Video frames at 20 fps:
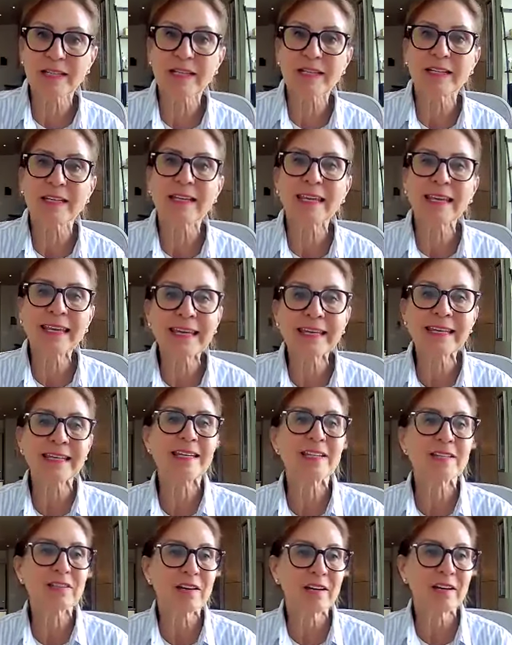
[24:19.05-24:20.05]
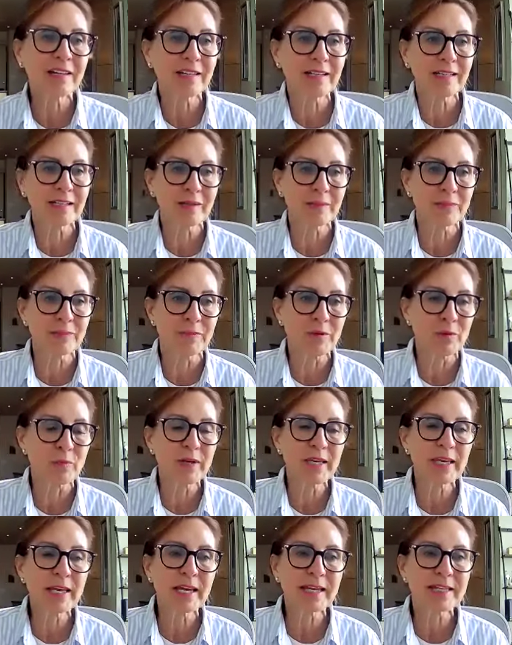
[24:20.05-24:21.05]
And anytime
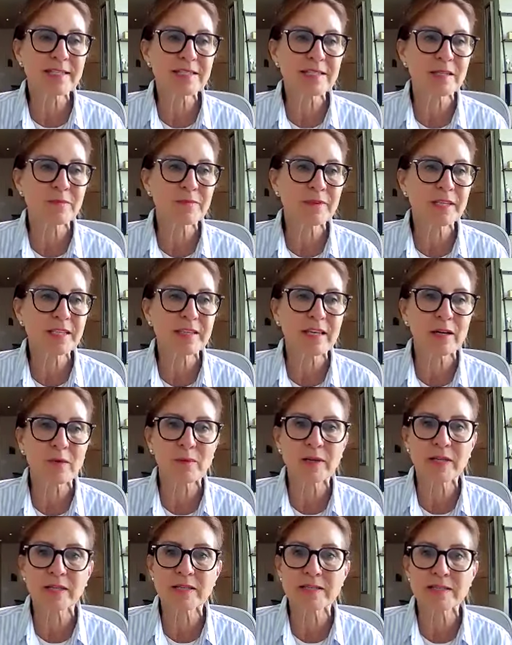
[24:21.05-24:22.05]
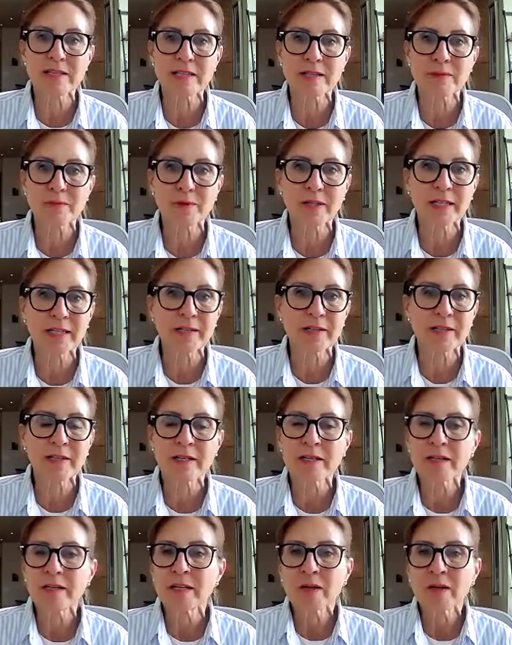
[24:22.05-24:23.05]
we had something that we could celebrate,
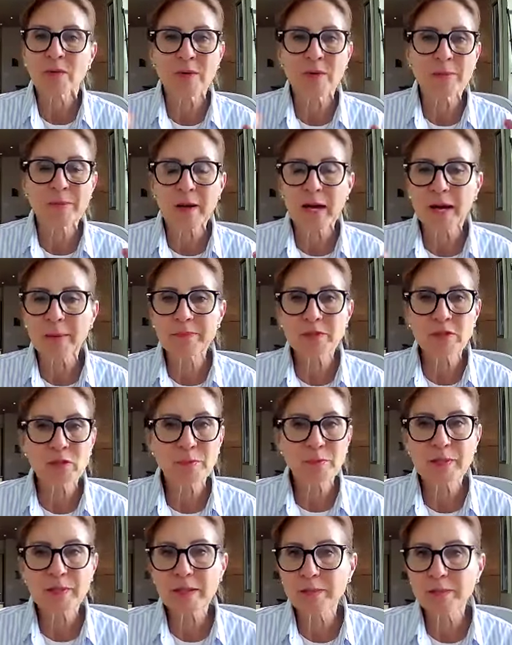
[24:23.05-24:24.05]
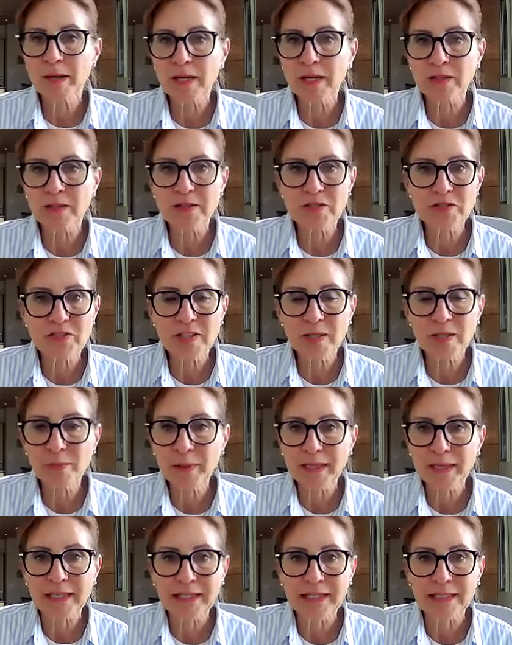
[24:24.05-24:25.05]
we popped open a bottle of
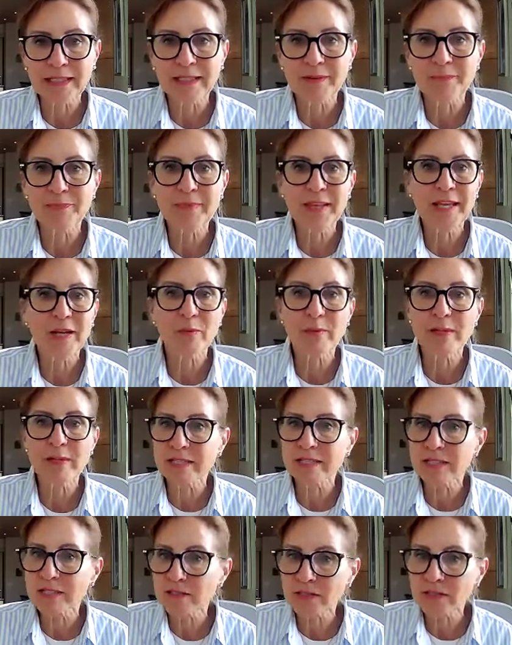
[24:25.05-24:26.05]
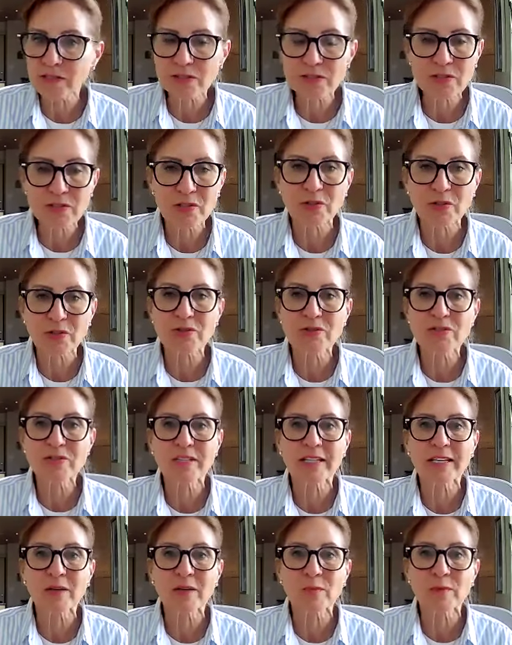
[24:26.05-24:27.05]
champagne and we did a little toast
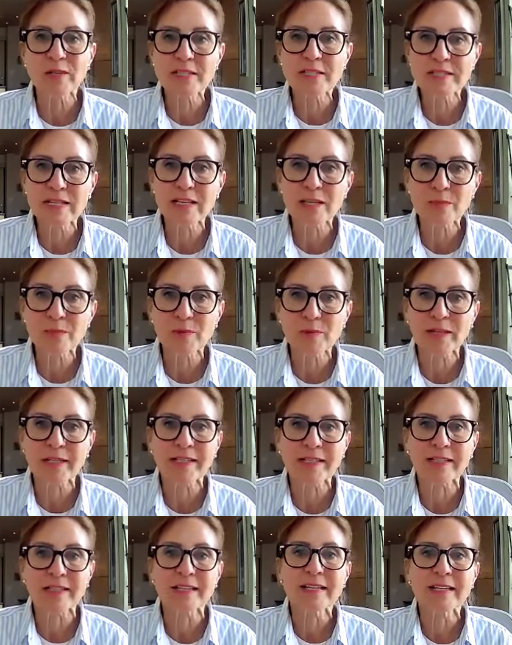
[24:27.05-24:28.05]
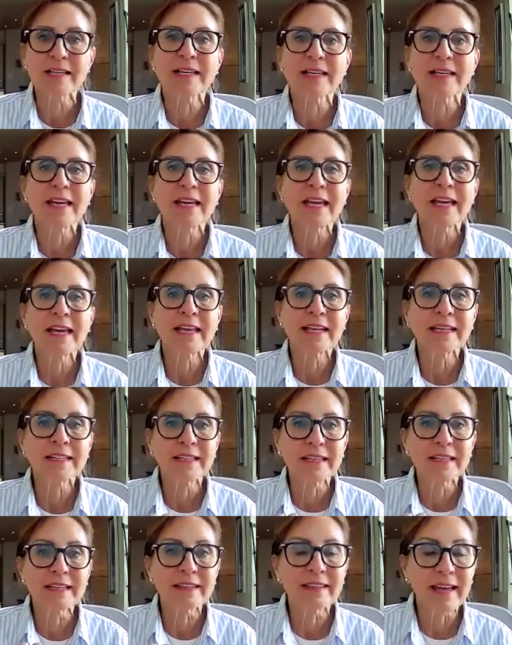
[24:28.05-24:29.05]
and we celebrated.
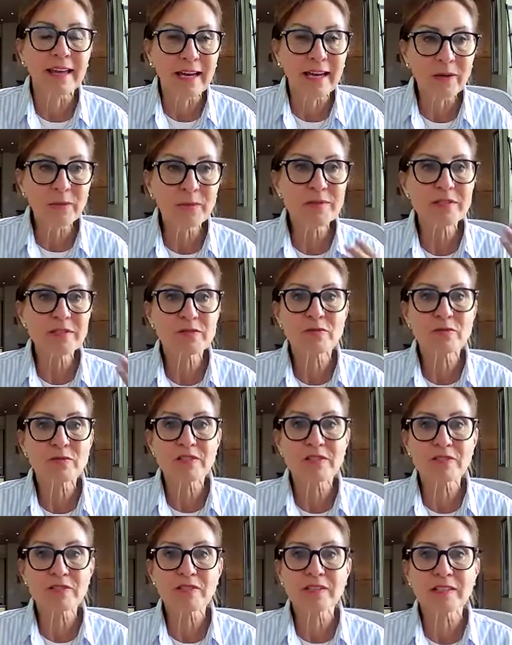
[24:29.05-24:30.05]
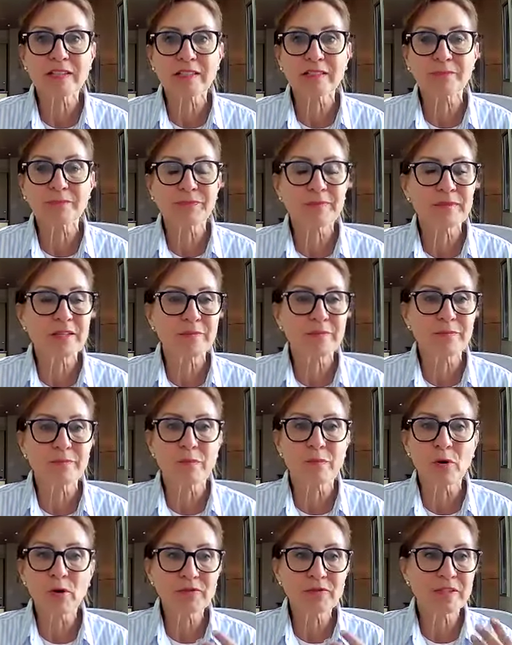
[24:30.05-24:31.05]
And that was a tradition that
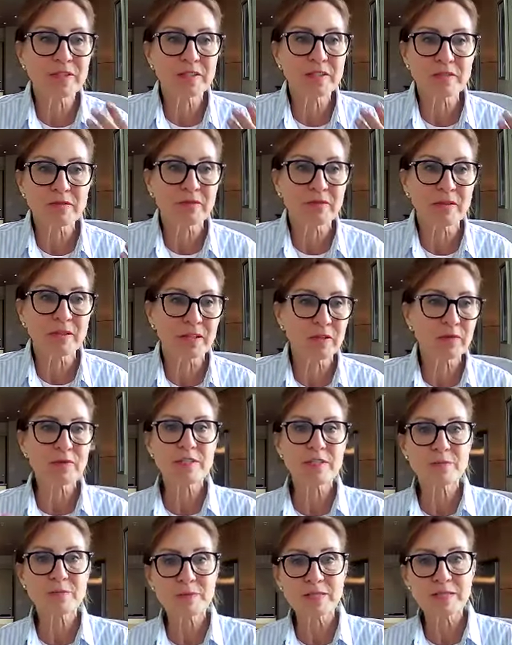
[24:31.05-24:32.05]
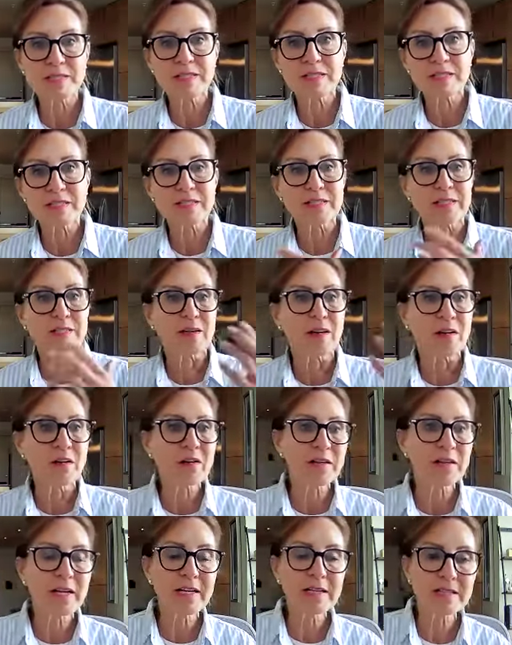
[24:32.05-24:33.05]
morphed into our Christmases and
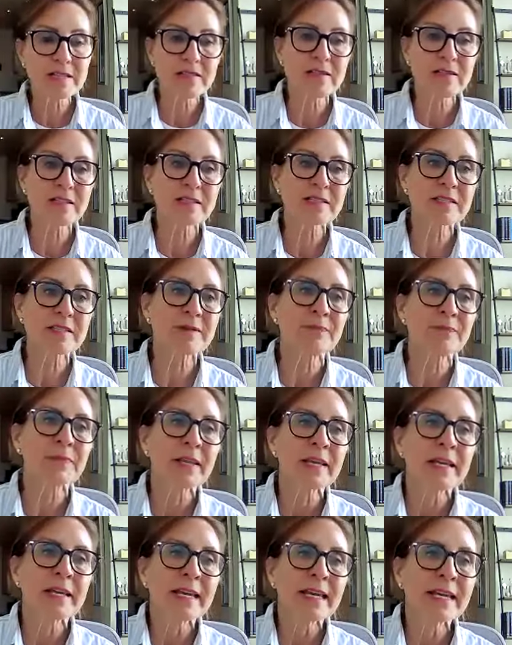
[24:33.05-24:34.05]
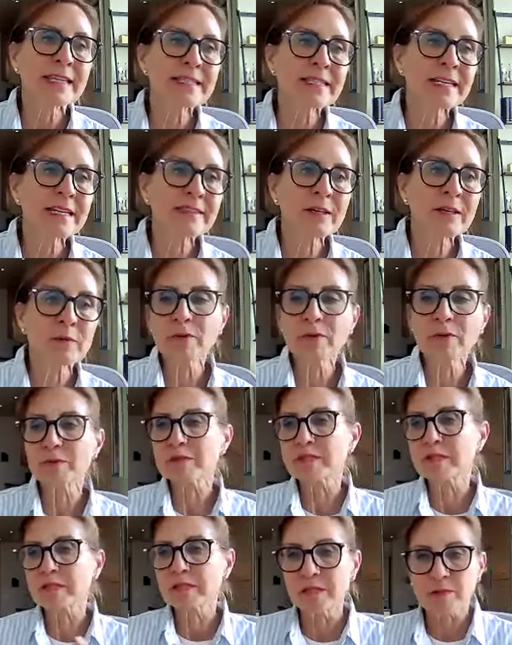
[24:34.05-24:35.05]
all kinds of things. And it's not that we were
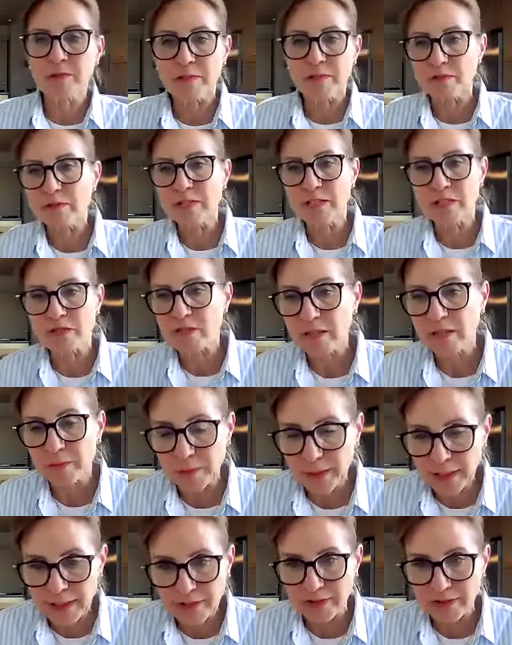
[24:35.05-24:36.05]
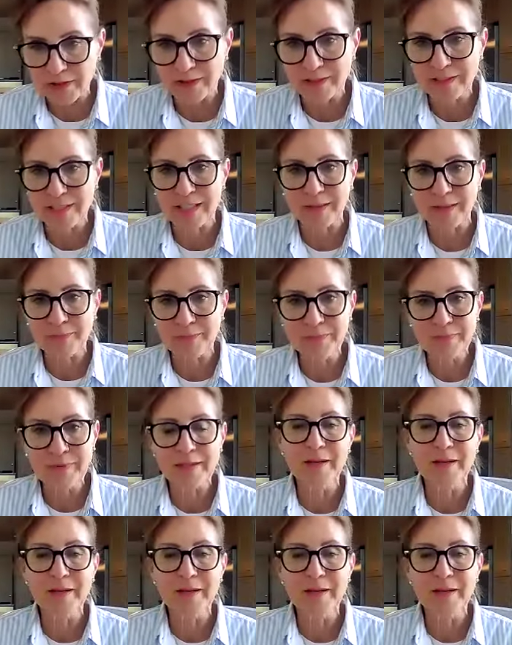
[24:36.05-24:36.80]
sitting around drinking champagne all the time.